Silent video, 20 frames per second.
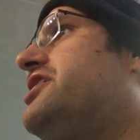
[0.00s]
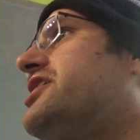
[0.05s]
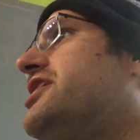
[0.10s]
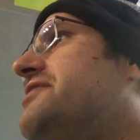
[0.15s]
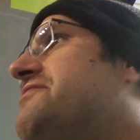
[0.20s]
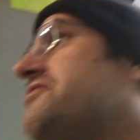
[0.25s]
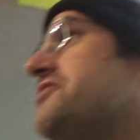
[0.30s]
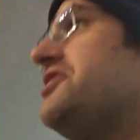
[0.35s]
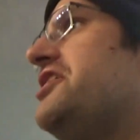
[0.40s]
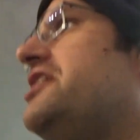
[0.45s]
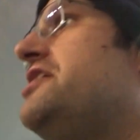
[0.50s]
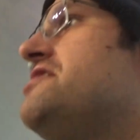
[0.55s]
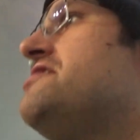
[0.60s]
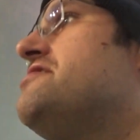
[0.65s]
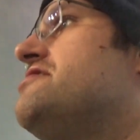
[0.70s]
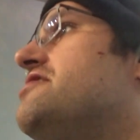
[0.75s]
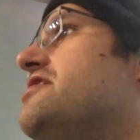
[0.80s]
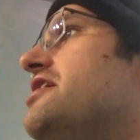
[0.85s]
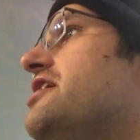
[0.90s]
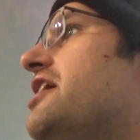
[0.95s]
delivery.
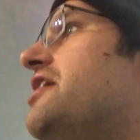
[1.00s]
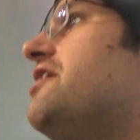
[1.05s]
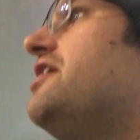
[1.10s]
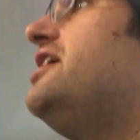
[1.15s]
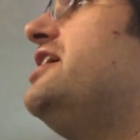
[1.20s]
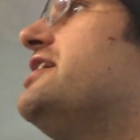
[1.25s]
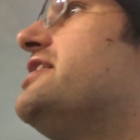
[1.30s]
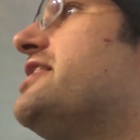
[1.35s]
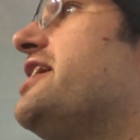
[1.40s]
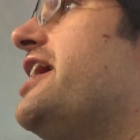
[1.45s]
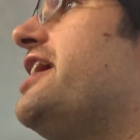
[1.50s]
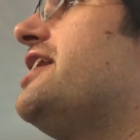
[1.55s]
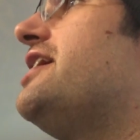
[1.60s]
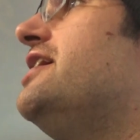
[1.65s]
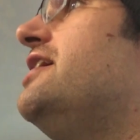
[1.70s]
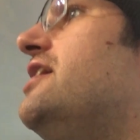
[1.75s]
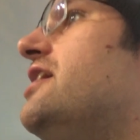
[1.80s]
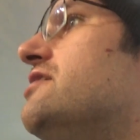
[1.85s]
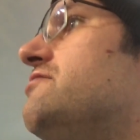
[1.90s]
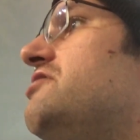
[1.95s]
And I don't like that.
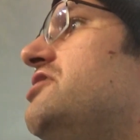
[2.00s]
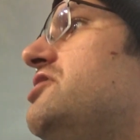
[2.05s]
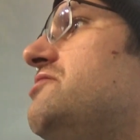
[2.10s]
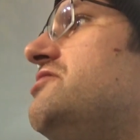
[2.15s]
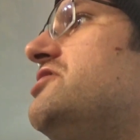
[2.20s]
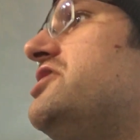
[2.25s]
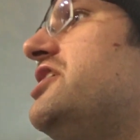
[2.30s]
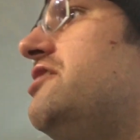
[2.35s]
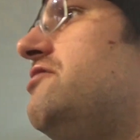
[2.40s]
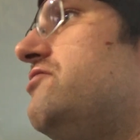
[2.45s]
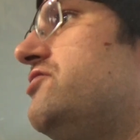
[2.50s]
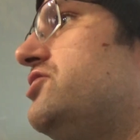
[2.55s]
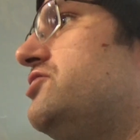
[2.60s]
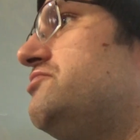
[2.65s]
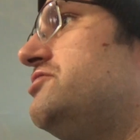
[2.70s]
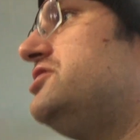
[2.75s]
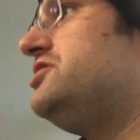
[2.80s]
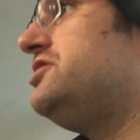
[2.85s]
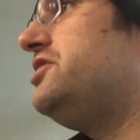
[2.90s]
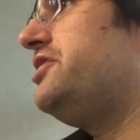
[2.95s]
I really wish they would
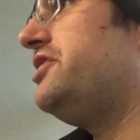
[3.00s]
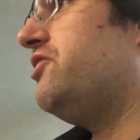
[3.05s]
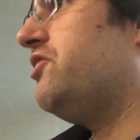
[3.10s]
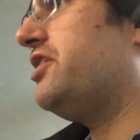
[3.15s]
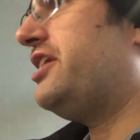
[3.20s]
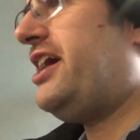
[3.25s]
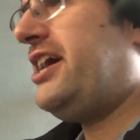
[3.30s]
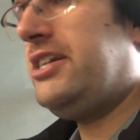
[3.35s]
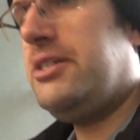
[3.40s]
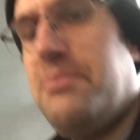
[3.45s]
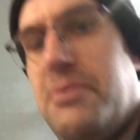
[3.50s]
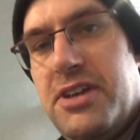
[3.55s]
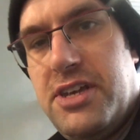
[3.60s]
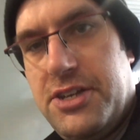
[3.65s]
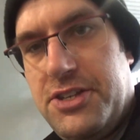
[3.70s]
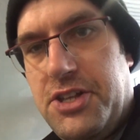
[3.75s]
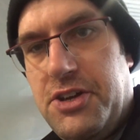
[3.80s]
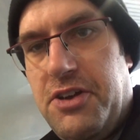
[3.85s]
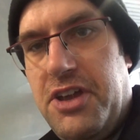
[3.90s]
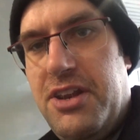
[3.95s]
switch to DoorDash,
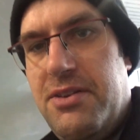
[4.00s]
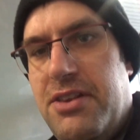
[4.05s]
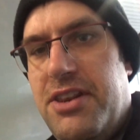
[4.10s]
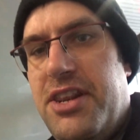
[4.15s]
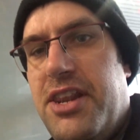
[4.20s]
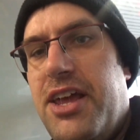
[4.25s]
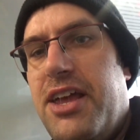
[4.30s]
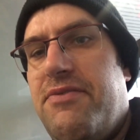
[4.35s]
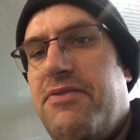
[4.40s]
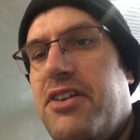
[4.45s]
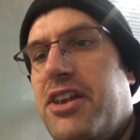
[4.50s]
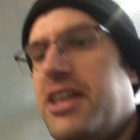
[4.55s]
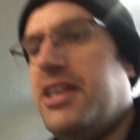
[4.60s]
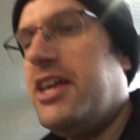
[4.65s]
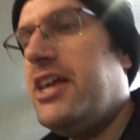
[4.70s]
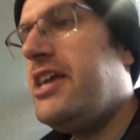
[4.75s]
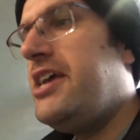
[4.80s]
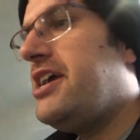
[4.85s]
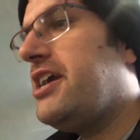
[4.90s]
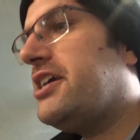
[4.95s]
because
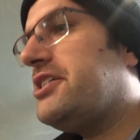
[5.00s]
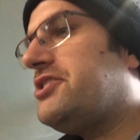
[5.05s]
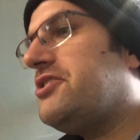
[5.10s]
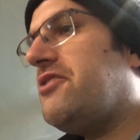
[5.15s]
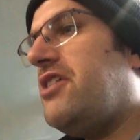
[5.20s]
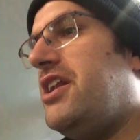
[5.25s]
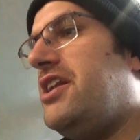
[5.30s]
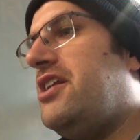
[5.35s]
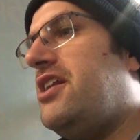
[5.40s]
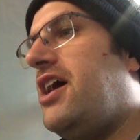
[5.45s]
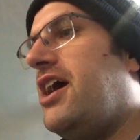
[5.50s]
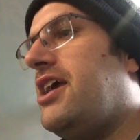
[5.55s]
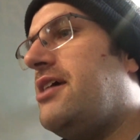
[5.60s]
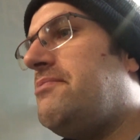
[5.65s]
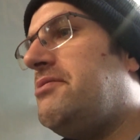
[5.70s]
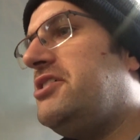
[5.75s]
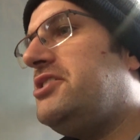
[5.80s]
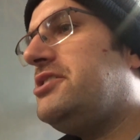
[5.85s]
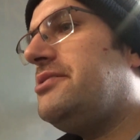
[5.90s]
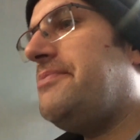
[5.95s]
they're
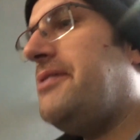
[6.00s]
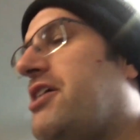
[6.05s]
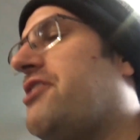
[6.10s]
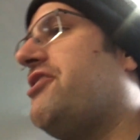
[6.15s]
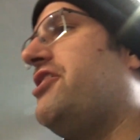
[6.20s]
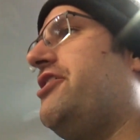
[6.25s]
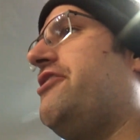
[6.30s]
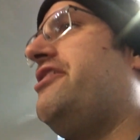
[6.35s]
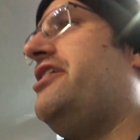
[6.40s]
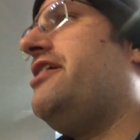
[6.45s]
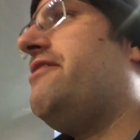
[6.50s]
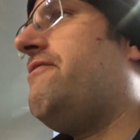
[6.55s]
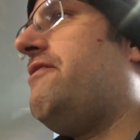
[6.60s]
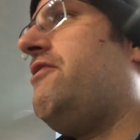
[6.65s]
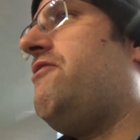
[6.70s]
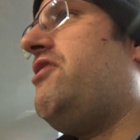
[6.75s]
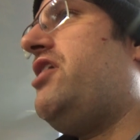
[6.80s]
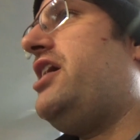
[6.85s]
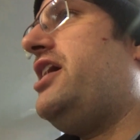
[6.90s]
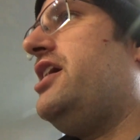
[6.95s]
undeniably superior in every
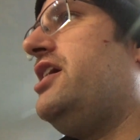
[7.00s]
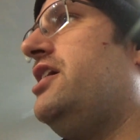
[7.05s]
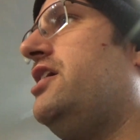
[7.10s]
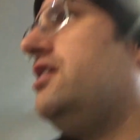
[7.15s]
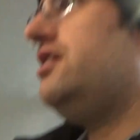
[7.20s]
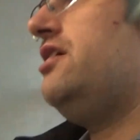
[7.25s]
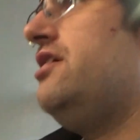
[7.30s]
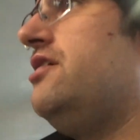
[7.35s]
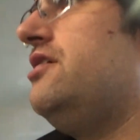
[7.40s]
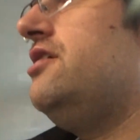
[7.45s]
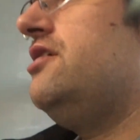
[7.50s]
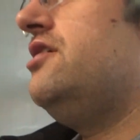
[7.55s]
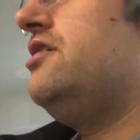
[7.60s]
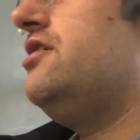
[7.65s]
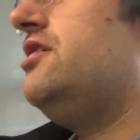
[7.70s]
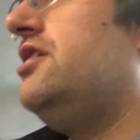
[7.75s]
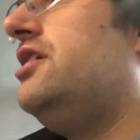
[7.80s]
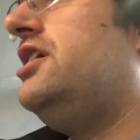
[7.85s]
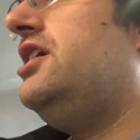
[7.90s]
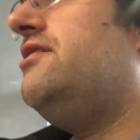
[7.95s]
way.
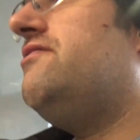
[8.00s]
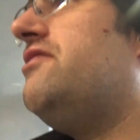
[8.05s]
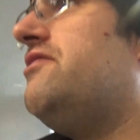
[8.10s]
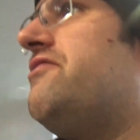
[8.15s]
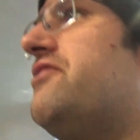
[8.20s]
Even